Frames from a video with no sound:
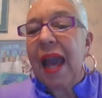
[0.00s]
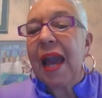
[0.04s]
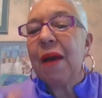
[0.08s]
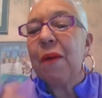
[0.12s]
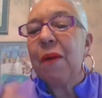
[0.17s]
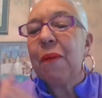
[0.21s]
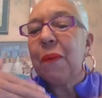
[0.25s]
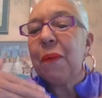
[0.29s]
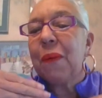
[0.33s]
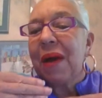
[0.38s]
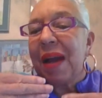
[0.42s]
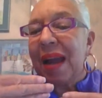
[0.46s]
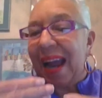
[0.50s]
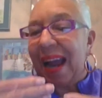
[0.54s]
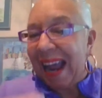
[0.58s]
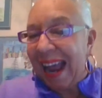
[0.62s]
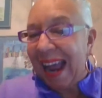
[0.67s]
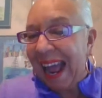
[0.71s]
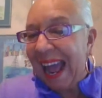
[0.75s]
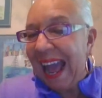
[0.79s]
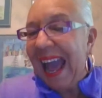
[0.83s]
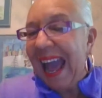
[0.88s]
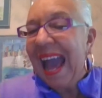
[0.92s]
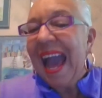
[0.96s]

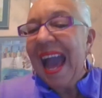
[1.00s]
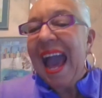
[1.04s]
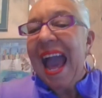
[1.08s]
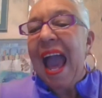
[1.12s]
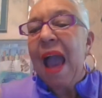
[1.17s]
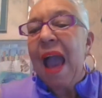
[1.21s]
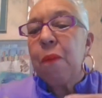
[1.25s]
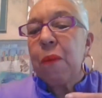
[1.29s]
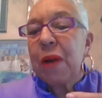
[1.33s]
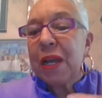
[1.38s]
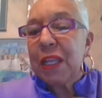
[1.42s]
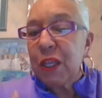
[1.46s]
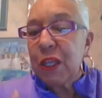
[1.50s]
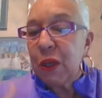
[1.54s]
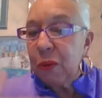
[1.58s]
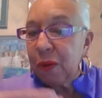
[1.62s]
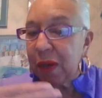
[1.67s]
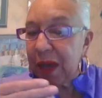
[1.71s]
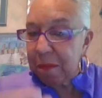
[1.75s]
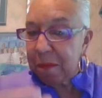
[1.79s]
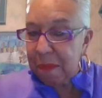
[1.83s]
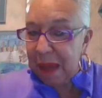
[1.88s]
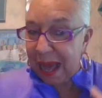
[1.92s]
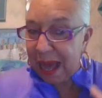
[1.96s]
and when you
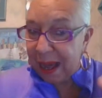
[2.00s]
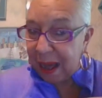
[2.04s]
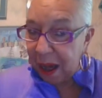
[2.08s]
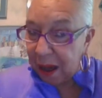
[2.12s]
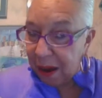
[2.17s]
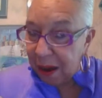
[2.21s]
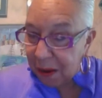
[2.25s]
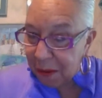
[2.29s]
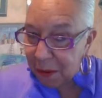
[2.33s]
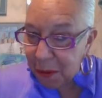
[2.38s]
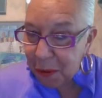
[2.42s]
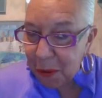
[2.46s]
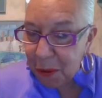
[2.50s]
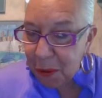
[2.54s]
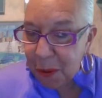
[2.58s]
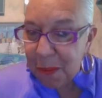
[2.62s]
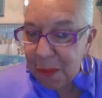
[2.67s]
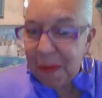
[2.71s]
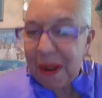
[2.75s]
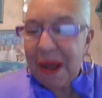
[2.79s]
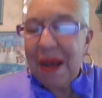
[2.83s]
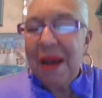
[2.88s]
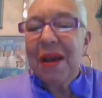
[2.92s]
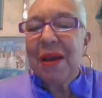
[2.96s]
get back
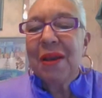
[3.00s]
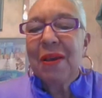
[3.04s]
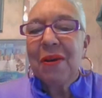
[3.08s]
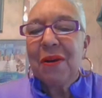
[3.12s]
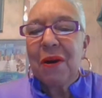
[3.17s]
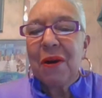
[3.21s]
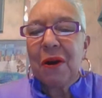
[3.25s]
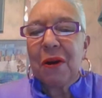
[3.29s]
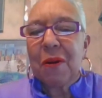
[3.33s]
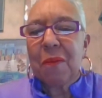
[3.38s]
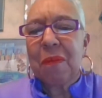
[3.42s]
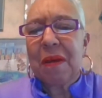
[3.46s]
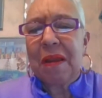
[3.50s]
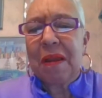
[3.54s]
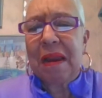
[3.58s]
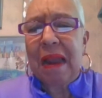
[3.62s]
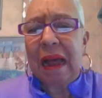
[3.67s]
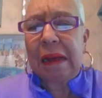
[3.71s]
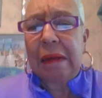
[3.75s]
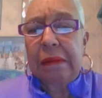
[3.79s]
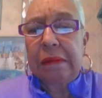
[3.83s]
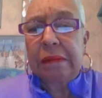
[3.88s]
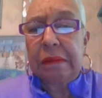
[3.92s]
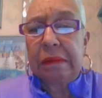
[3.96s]
home, you're going to be
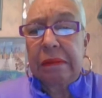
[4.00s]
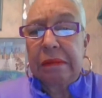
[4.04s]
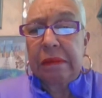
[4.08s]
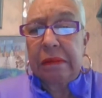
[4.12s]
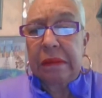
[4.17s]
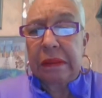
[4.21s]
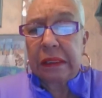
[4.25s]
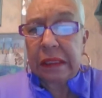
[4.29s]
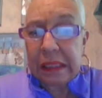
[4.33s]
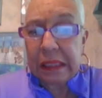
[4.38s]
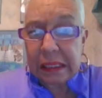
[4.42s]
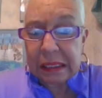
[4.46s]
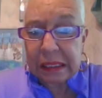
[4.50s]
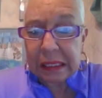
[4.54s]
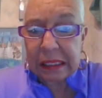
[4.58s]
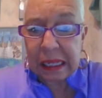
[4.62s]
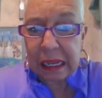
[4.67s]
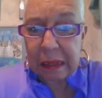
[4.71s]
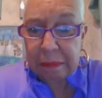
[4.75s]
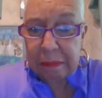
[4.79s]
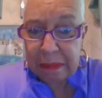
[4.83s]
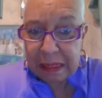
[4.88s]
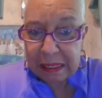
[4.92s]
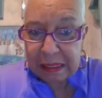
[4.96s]
like, oh, Jesus,
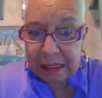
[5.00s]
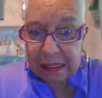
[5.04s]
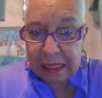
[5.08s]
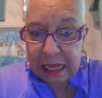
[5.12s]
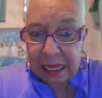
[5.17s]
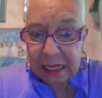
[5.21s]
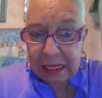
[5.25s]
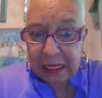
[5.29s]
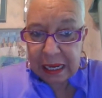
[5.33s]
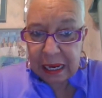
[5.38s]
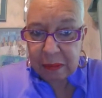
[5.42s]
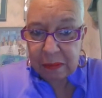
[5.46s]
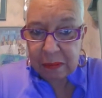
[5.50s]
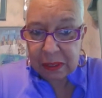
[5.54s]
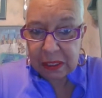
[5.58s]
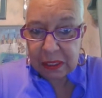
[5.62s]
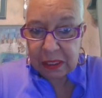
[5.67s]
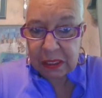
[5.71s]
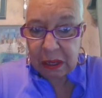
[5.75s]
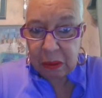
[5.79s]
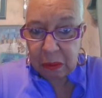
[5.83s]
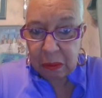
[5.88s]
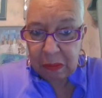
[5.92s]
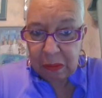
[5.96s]
I missed that. That was
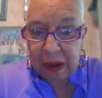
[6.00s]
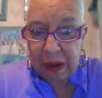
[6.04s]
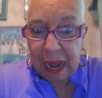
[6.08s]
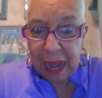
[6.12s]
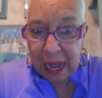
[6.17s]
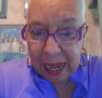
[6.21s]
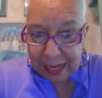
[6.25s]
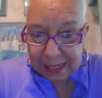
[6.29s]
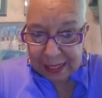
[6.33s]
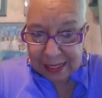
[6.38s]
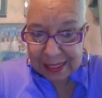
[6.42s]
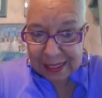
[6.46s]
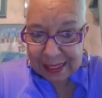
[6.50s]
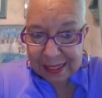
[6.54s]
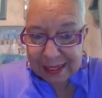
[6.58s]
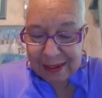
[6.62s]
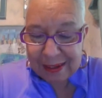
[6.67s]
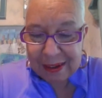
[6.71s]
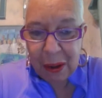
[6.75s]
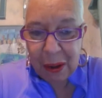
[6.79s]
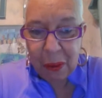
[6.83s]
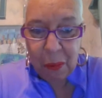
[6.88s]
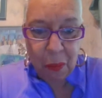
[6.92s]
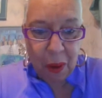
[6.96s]
so nice. You
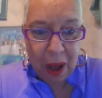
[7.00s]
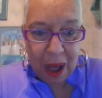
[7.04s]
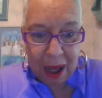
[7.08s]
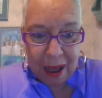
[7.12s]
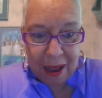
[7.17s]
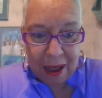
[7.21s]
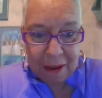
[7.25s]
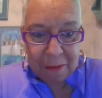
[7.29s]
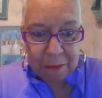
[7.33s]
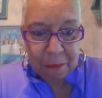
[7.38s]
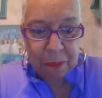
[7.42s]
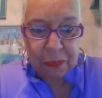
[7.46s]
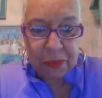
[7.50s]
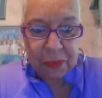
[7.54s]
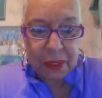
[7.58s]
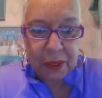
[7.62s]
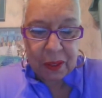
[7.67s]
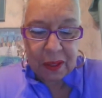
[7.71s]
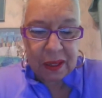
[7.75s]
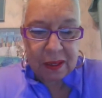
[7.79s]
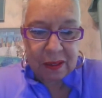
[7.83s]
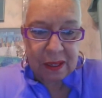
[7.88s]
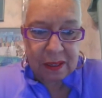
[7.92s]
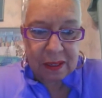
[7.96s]
know why?
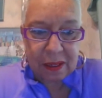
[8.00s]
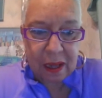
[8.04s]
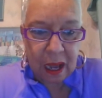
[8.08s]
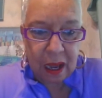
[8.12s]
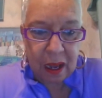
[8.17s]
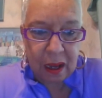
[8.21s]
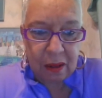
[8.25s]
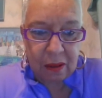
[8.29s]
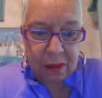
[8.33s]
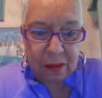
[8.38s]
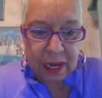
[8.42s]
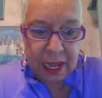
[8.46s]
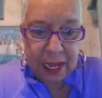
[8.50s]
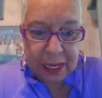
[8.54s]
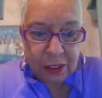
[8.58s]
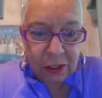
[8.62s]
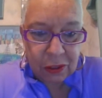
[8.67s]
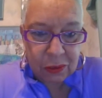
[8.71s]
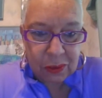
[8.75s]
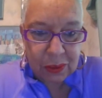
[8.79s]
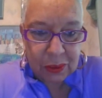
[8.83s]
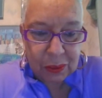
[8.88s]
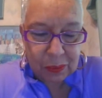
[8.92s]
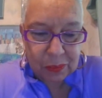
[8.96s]
Because it's all
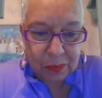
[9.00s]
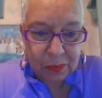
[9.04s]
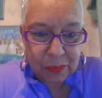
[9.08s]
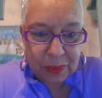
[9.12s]
natural